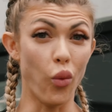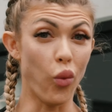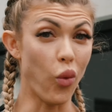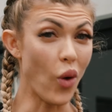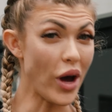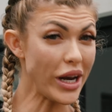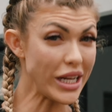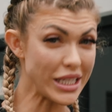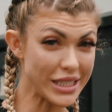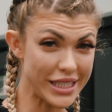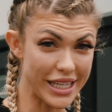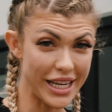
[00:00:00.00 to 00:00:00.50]

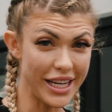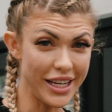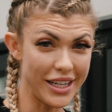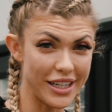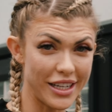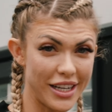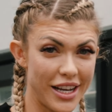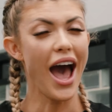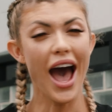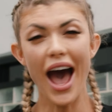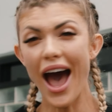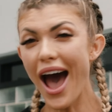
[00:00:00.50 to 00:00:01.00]
What is it?
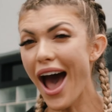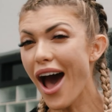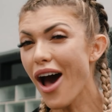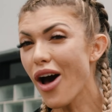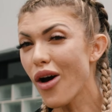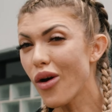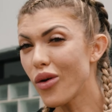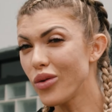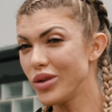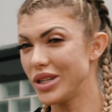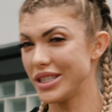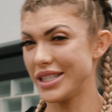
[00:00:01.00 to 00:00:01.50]

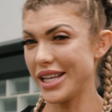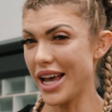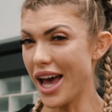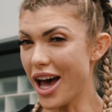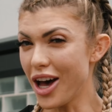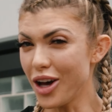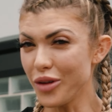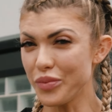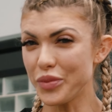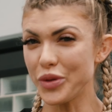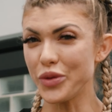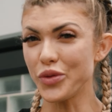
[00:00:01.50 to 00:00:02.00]
How does it
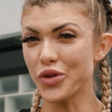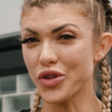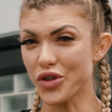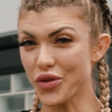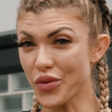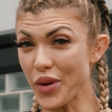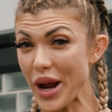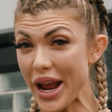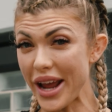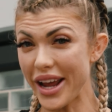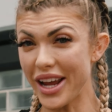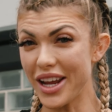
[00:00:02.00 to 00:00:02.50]
help you
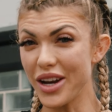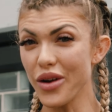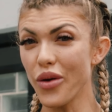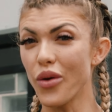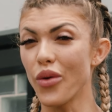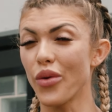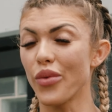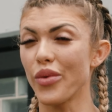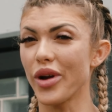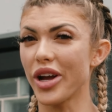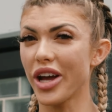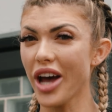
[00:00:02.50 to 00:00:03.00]
train
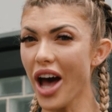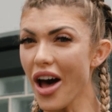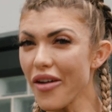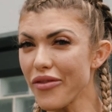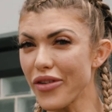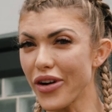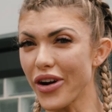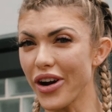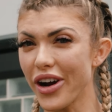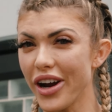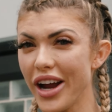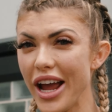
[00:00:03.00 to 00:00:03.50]
or
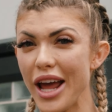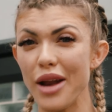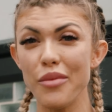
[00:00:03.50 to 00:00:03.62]
recover?